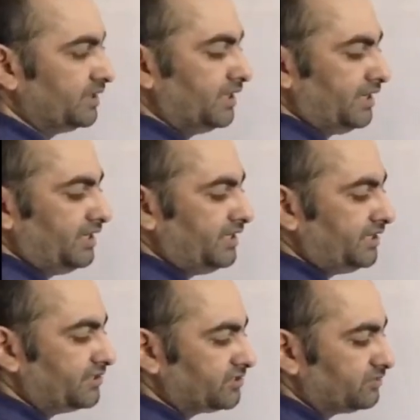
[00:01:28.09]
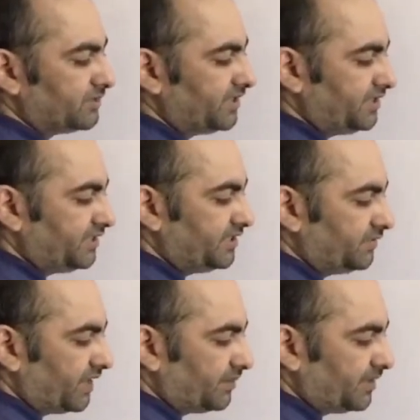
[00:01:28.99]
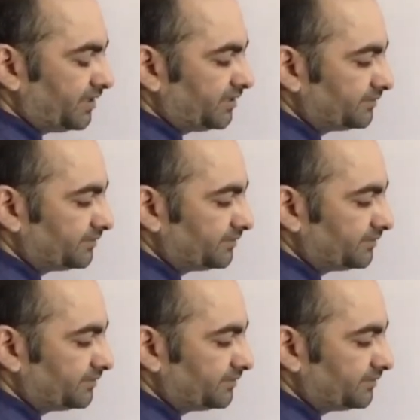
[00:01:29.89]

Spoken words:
integration of dt divided by t.